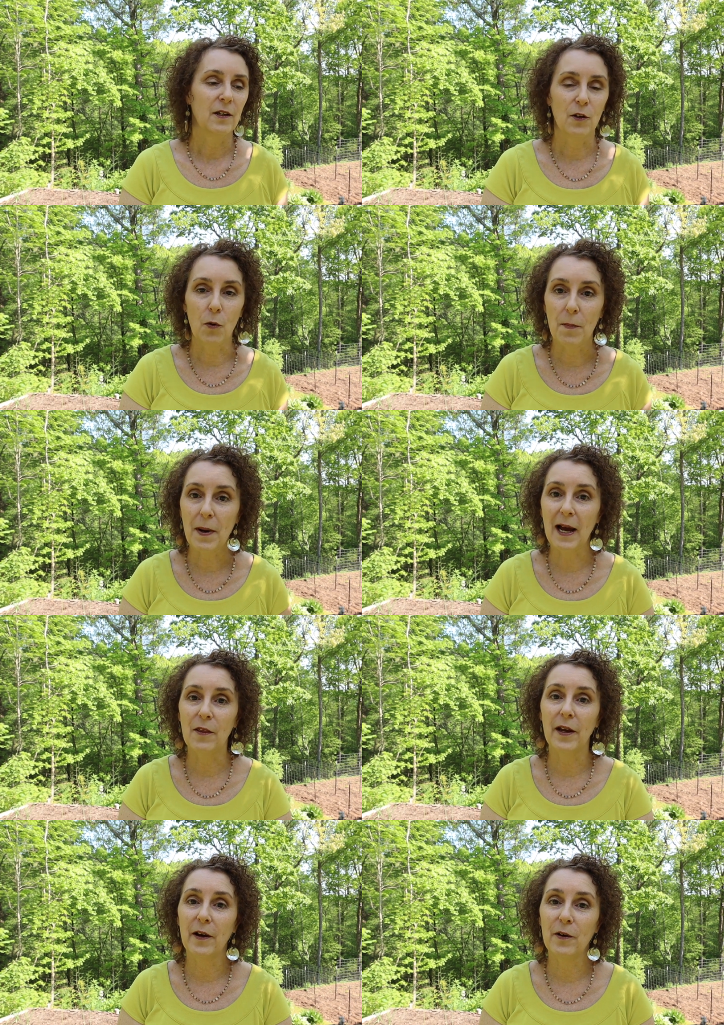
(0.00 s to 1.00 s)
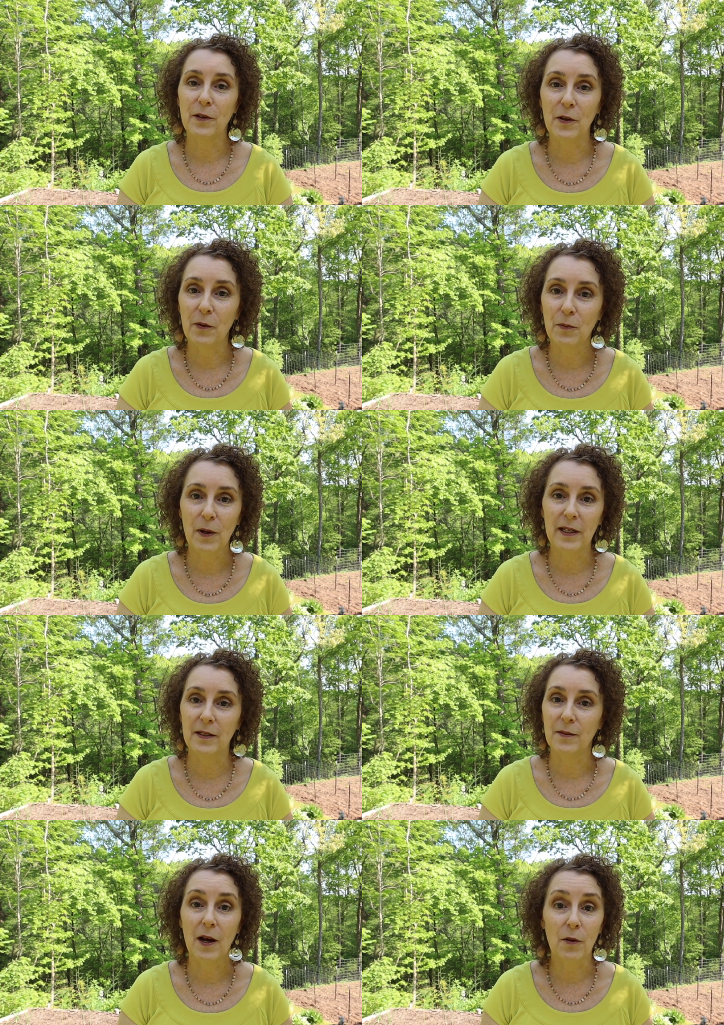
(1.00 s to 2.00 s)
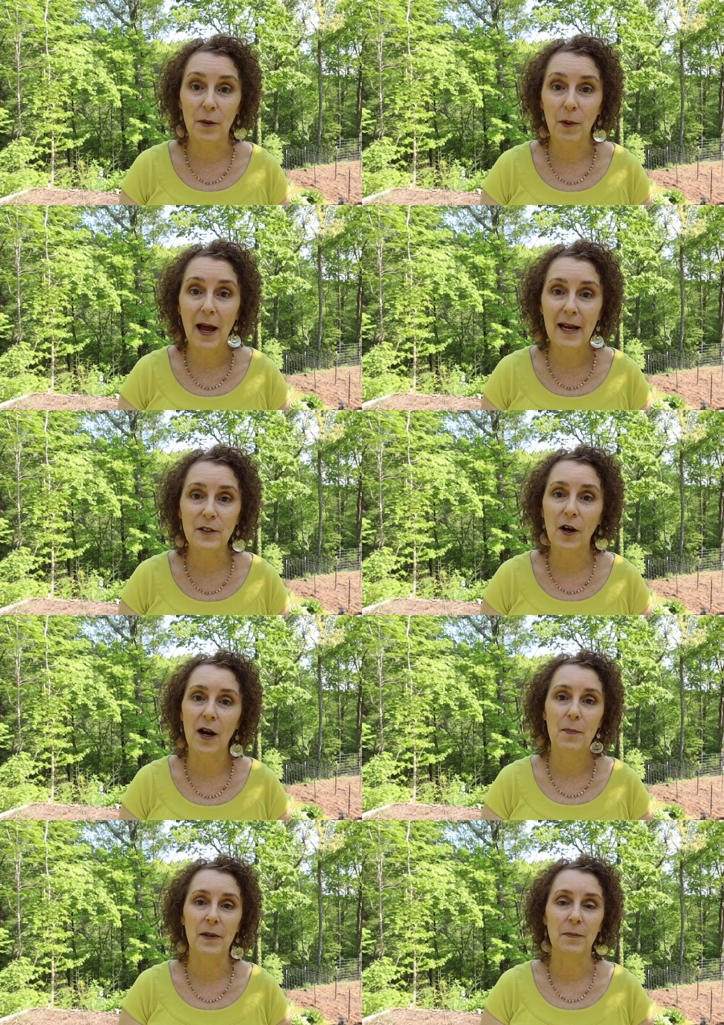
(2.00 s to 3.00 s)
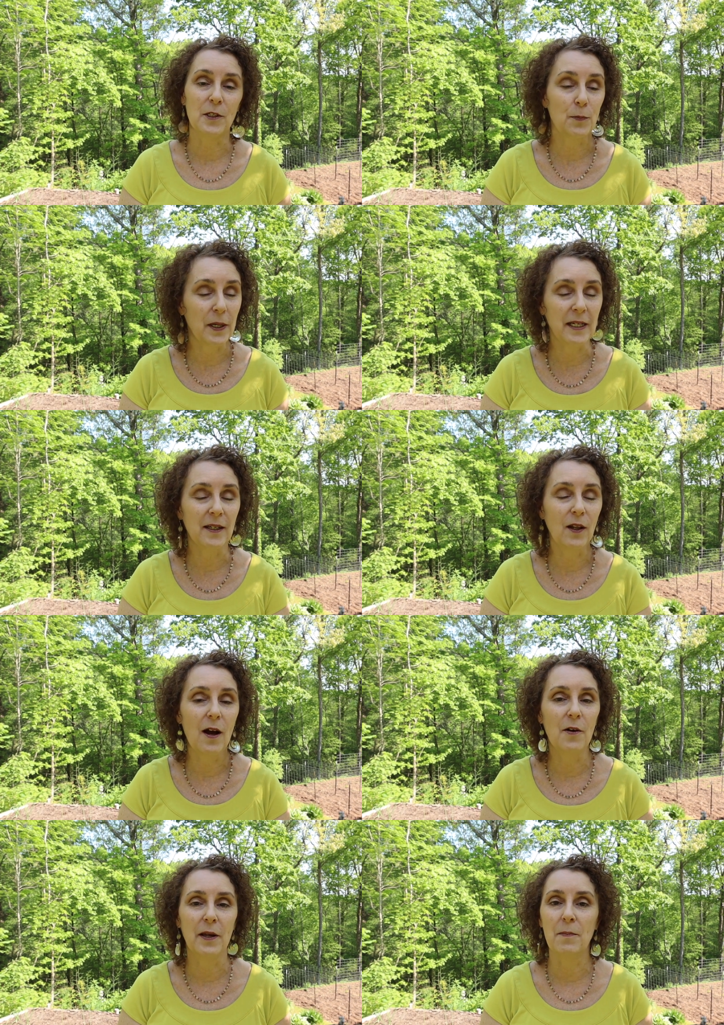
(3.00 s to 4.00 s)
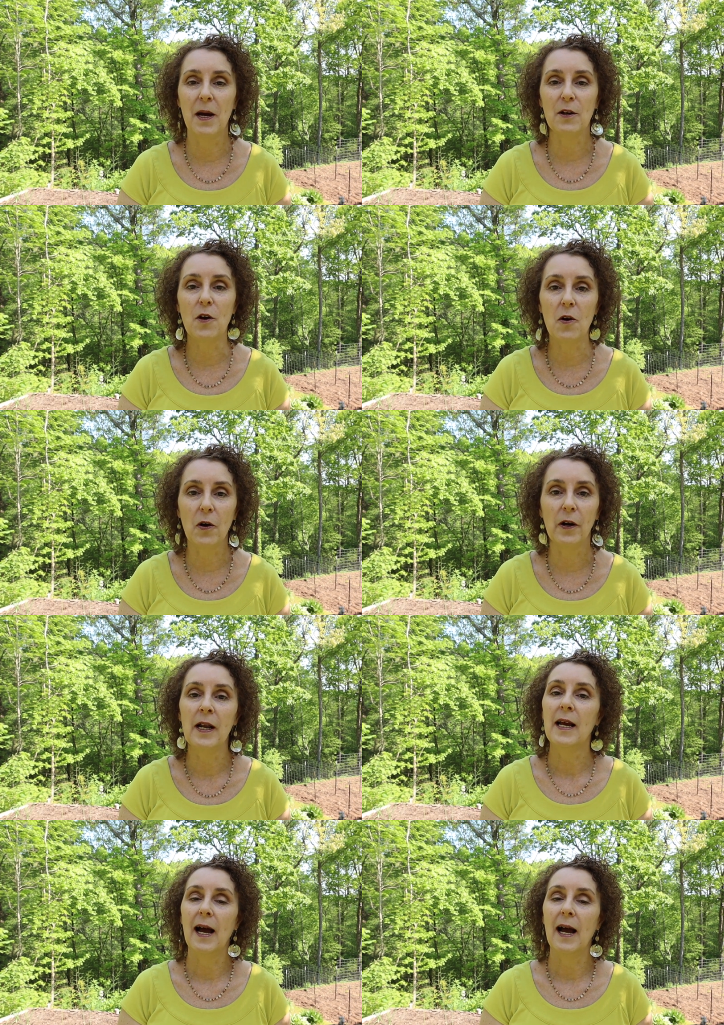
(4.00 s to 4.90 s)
going by there, you know, and on the blacktop and speeding along in my car,